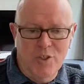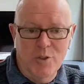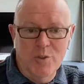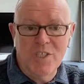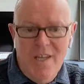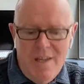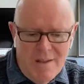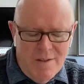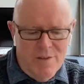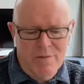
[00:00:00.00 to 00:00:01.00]
two
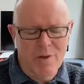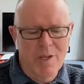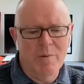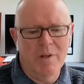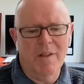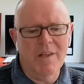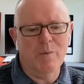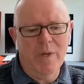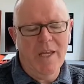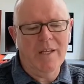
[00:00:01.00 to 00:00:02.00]
C three, but I
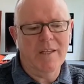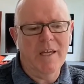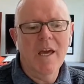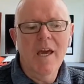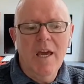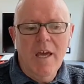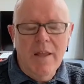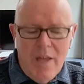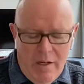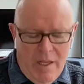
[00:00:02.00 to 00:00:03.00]
think we're getting there.
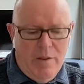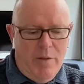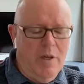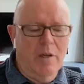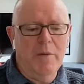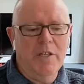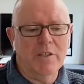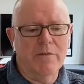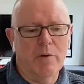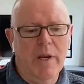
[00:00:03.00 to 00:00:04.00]
The only other thing I'd
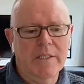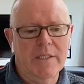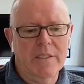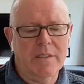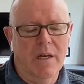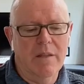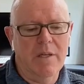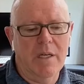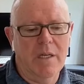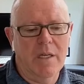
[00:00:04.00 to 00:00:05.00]
mention for access, I
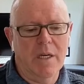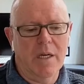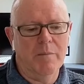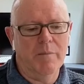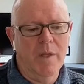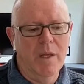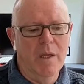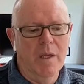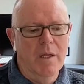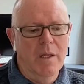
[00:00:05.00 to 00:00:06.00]
think um,
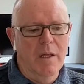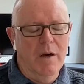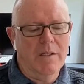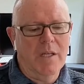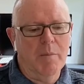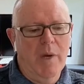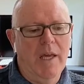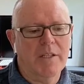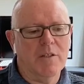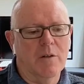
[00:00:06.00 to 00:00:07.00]
I take my
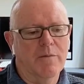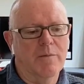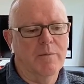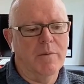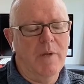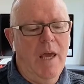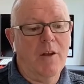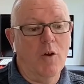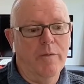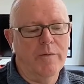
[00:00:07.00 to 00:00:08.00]
hats off,
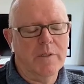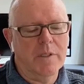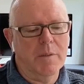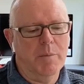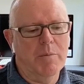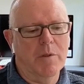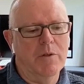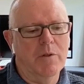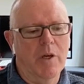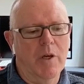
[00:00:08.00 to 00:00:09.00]
hat off to the people
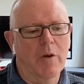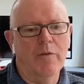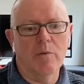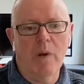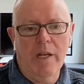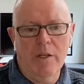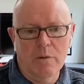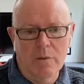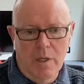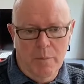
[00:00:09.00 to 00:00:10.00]
who go for the
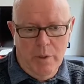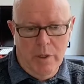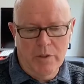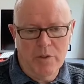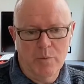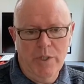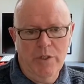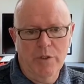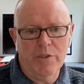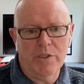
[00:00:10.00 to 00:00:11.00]
radial approach. We
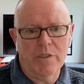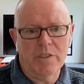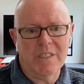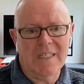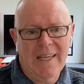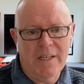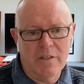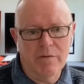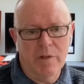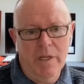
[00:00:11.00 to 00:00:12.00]
use it
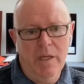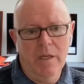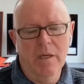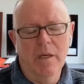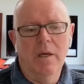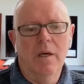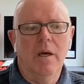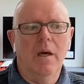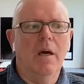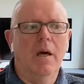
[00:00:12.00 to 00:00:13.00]
selectively,
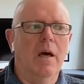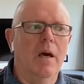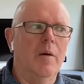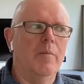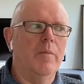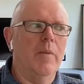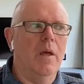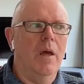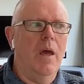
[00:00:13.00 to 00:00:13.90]
um,